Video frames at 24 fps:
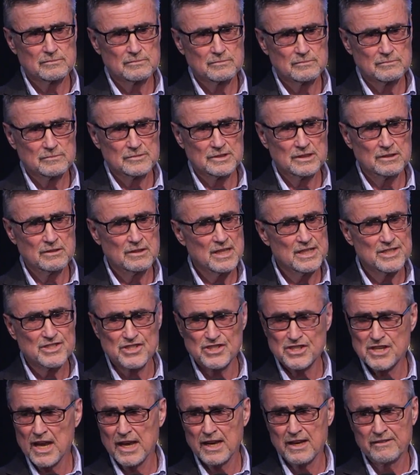You get
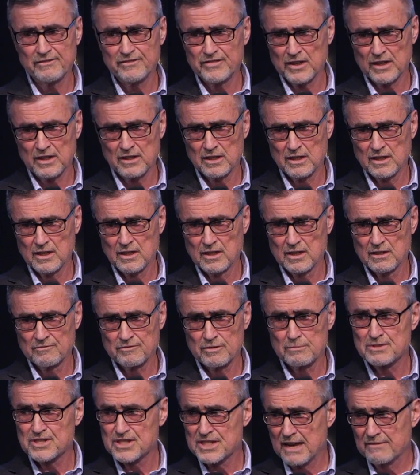saved from
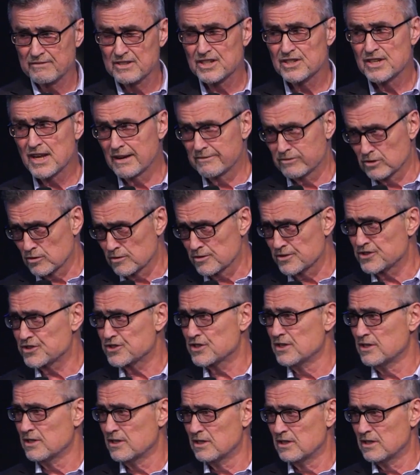seven devils,
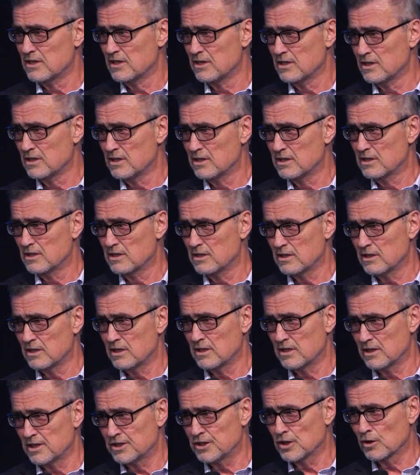
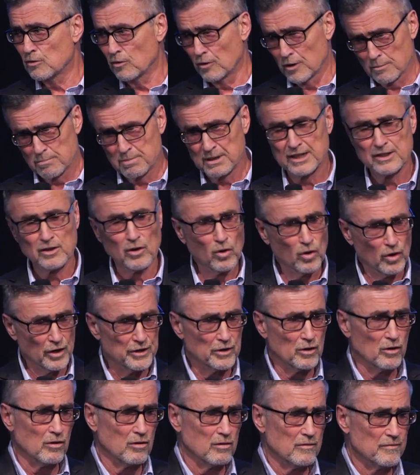you're going to be loyal.